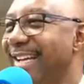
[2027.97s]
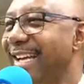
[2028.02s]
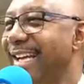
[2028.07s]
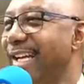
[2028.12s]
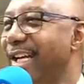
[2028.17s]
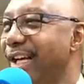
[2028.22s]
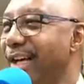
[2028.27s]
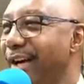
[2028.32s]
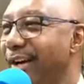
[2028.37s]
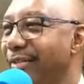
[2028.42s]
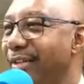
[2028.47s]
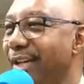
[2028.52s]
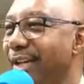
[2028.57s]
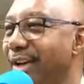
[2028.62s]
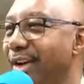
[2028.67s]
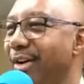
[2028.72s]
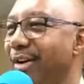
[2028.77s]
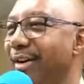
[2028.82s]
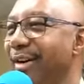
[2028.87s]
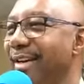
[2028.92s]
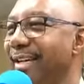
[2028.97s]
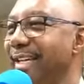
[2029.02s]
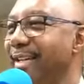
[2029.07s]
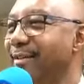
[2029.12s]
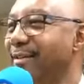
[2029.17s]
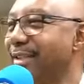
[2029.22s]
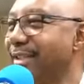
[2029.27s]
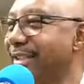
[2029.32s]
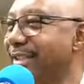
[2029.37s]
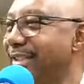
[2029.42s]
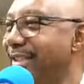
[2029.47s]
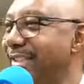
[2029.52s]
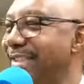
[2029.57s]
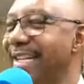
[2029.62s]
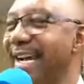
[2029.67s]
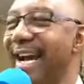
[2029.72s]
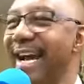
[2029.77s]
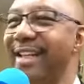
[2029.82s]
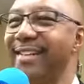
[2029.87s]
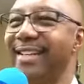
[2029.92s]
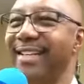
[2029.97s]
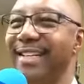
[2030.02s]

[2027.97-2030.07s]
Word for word: he loved the Lord, he was a good tither,